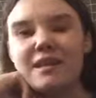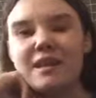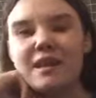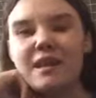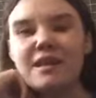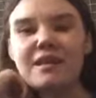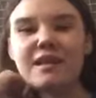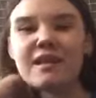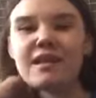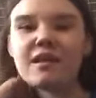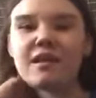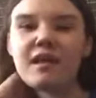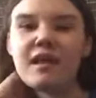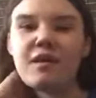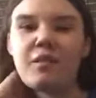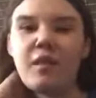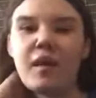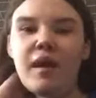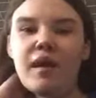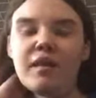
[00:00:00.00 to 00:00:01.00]

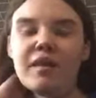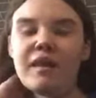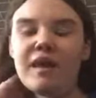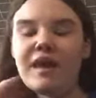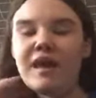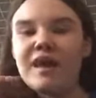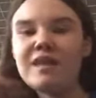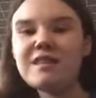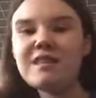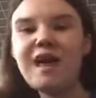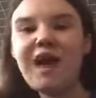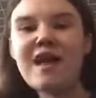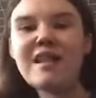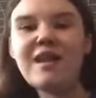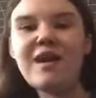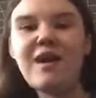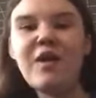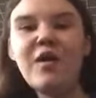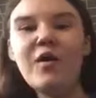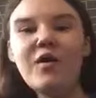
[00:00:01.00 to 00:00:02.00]
basically, well, they get that
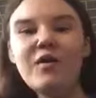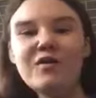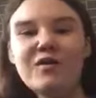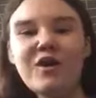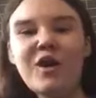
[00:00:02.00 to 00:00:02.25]
uh, whole